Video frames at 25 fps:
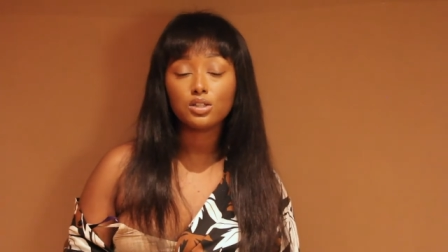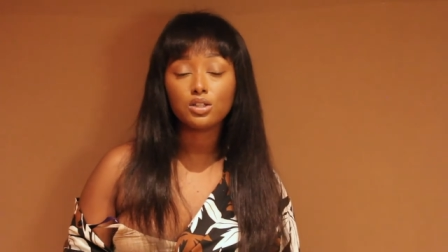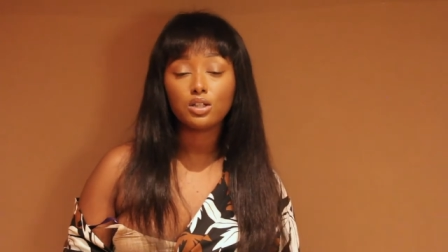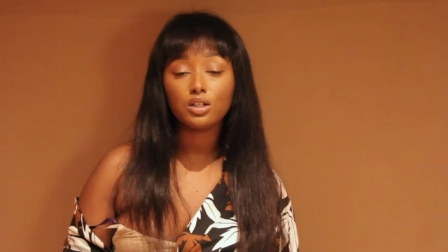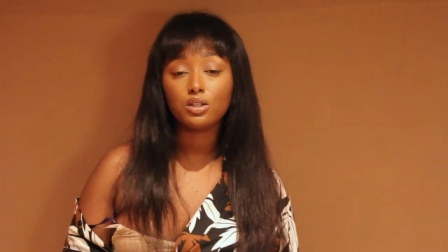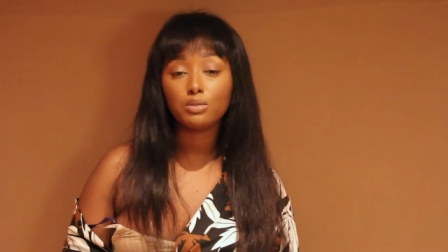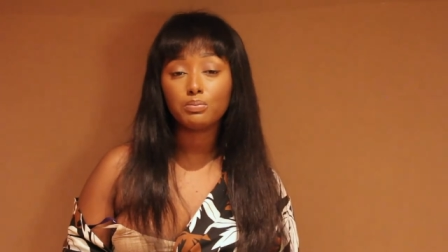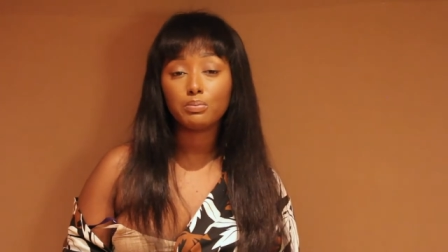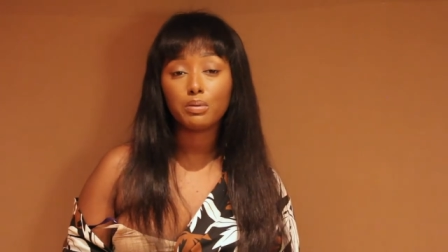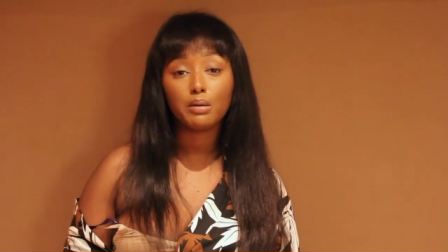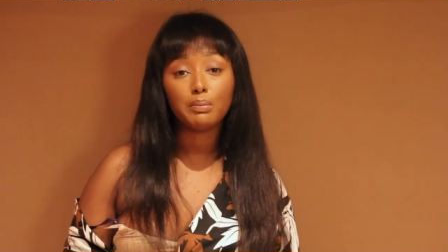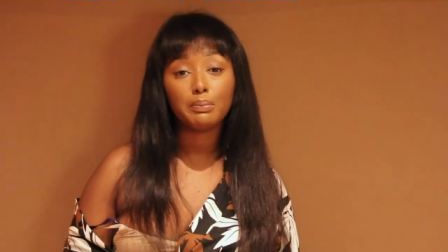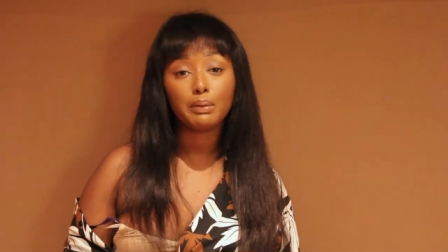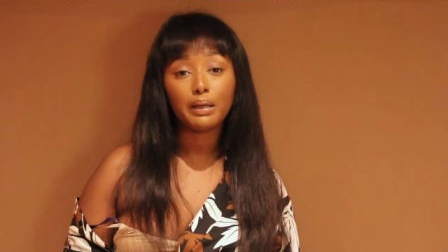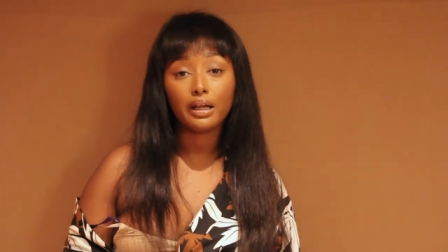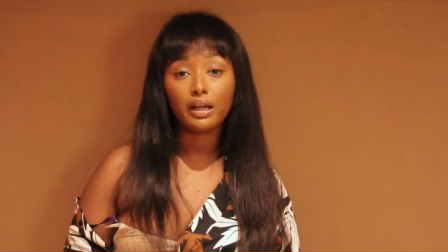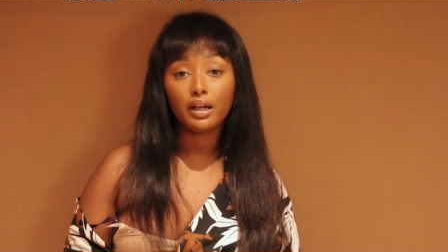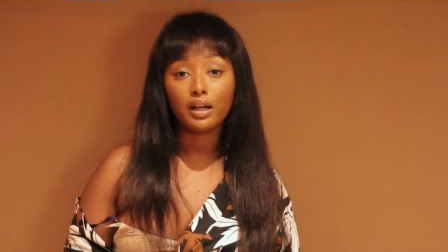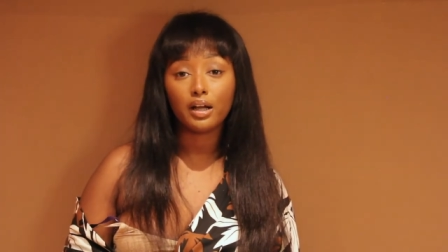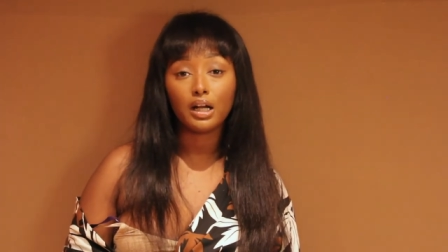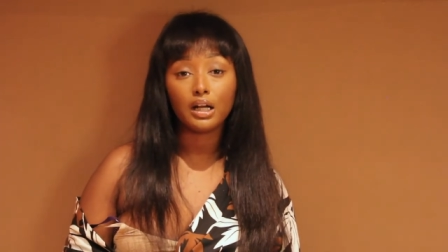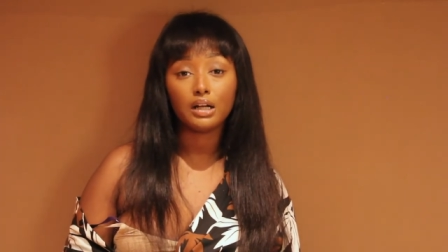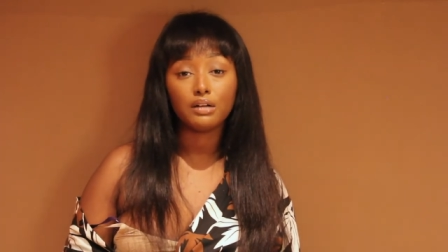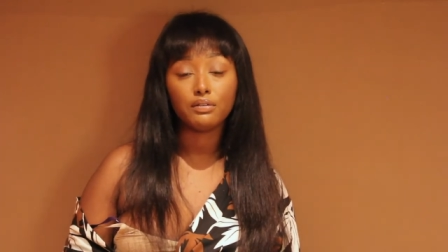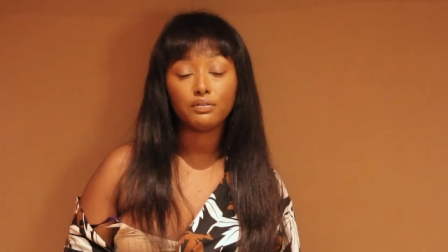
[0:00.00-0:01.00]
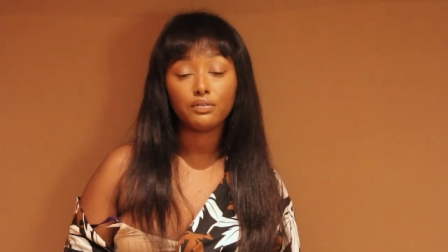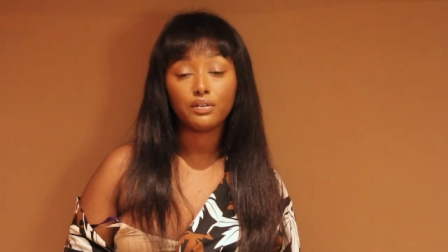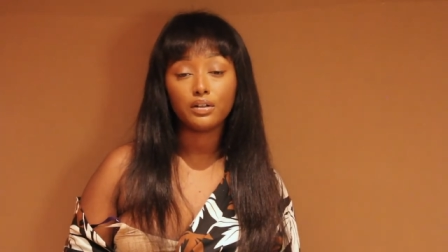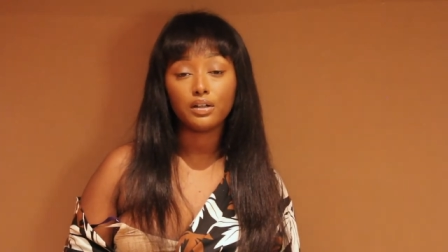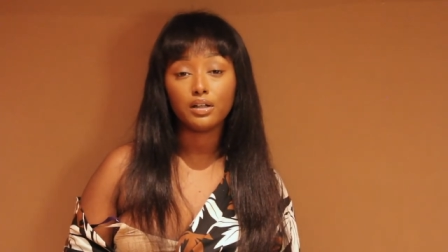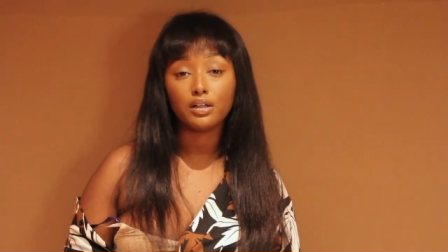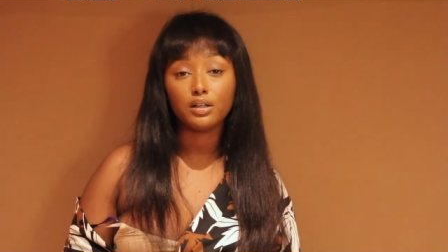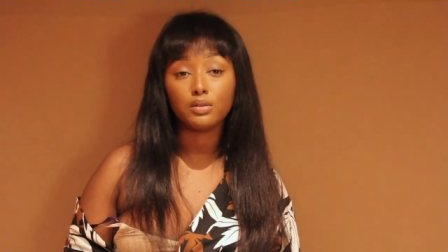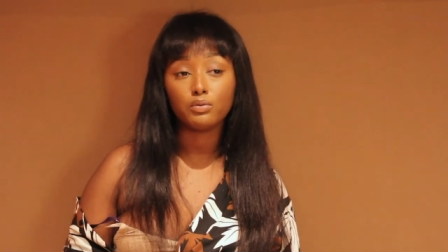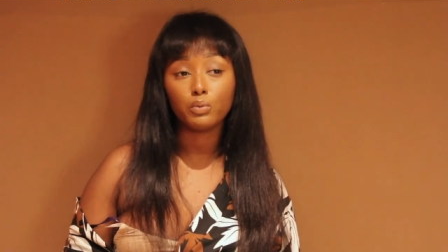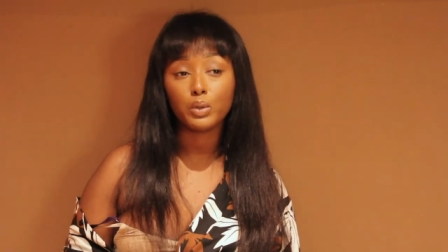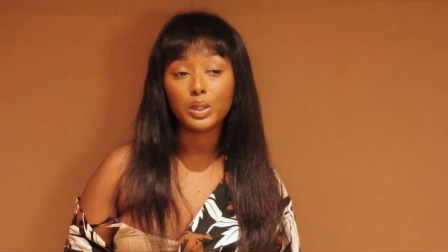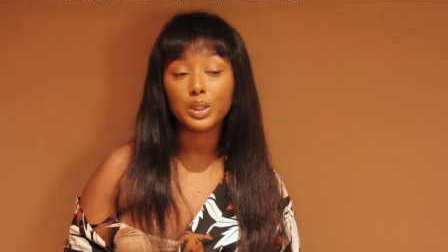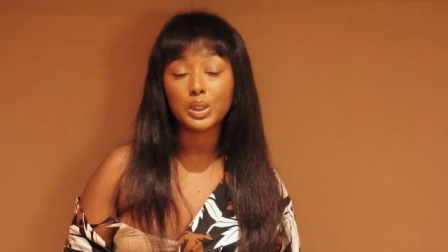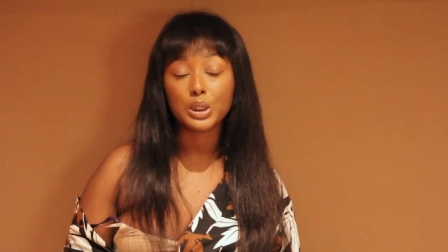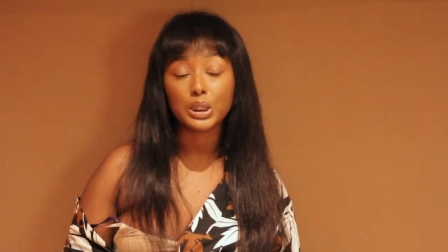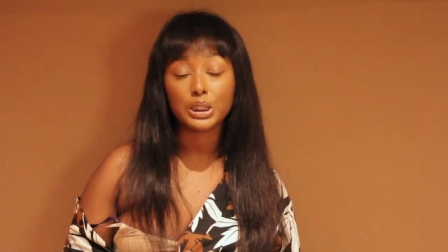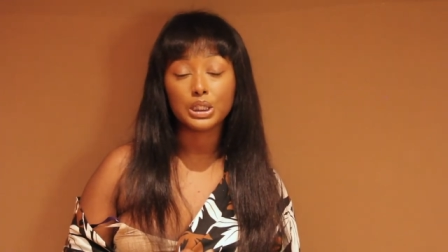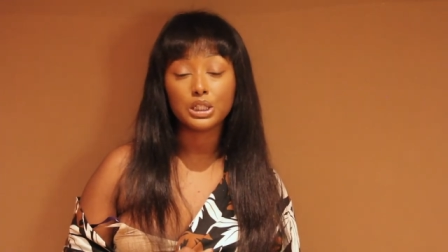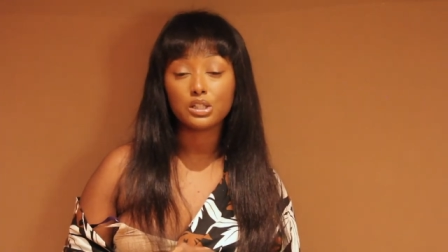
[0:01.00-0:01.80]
to prepare for winter.